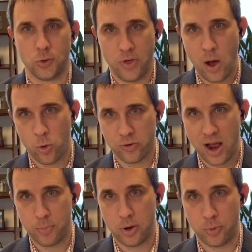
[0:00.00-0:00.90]
that will
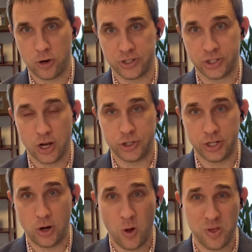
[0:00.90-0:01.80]
wrap up our
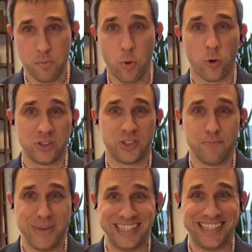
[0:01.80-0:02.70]
discussion on the importance
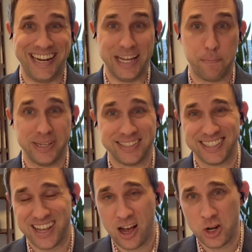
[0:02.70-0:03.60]
of maintaining
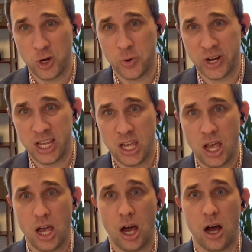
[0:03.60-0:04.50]
business continuity
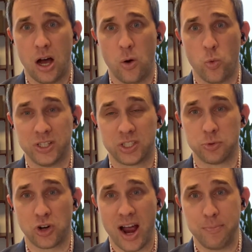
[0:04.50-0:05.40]
when
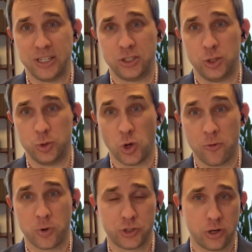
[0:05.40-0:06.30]
subscribing to
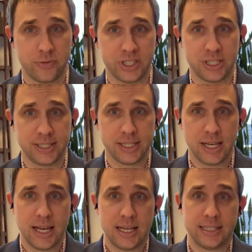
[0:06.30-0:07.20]
software services.
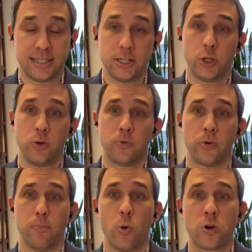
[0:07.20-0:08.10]
Stay tuned
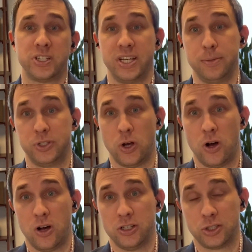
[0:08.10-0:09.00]
for more tips
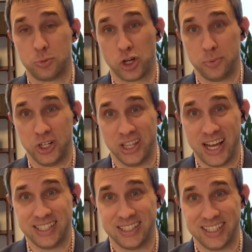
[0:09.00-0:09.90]
on subscription
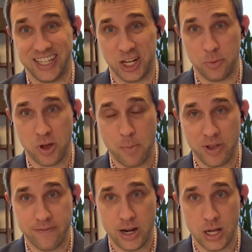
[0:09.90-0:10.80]
licensing in
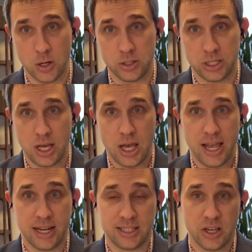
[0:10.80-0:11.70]
upcoming videos.
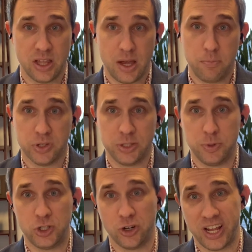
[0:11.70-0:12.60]
And until then, please
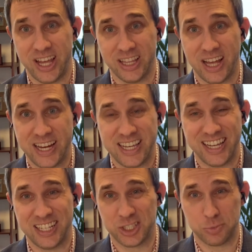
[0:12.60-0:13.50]
be sure to hit
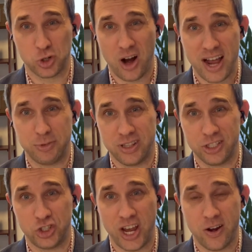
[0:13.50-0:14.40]
like and subscribe to
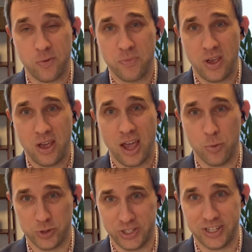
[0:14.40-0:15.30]
this channel,
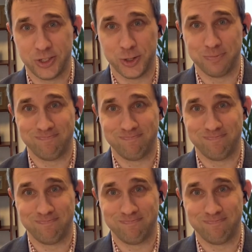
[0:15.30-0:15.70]
and we'll see you soon.